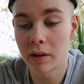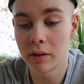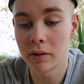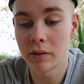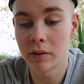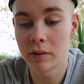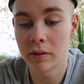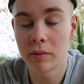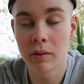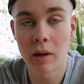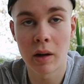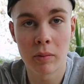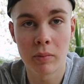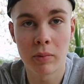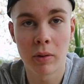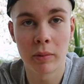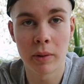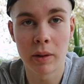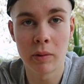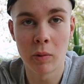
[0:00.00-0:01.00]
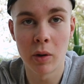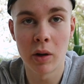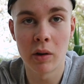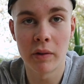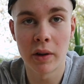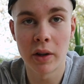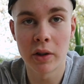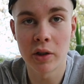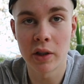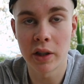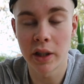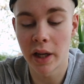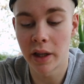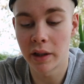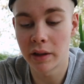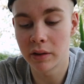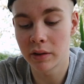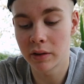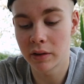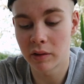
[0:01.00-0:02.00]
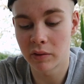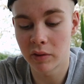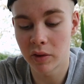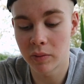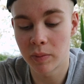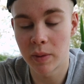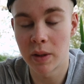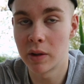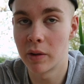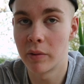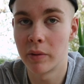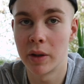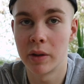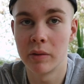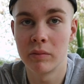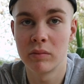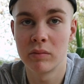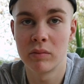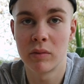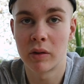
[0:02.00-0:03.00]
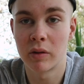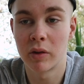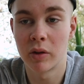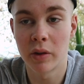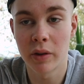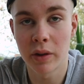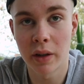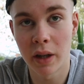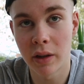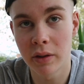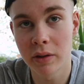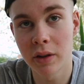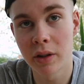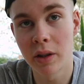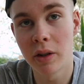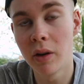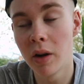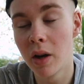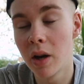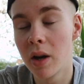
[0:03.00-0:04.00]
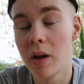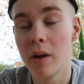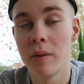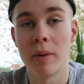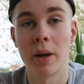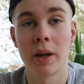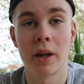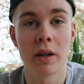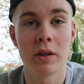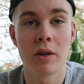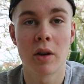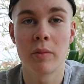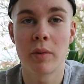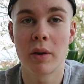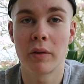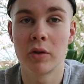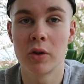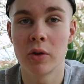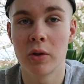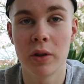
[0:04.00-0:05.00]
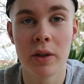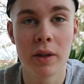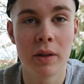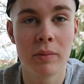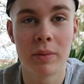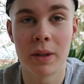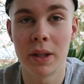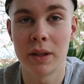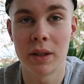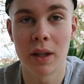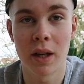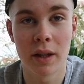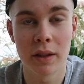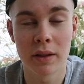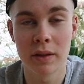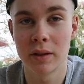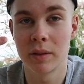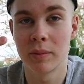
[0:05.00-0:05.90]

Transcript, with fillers: and I probably will eventually get it because I've just been doing it. I've got nothing else to do. But yeah, guys, hope you have enjoyed. Please like,